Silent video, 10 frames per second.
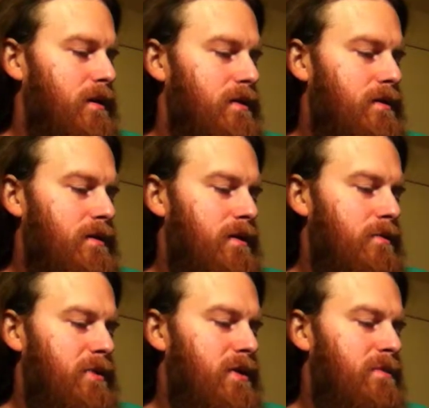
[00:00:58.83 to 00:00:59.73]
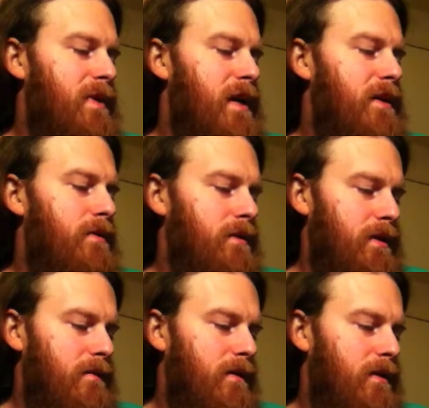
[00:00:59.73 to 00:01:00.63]
So produced by
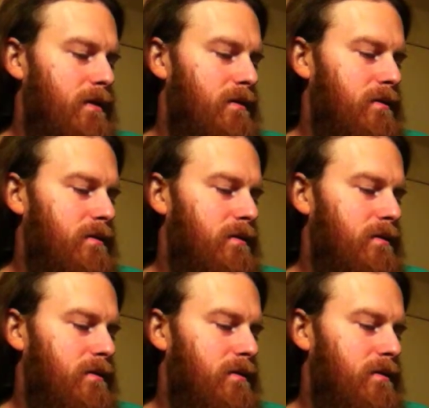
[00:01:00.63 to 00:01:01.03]
Unilever,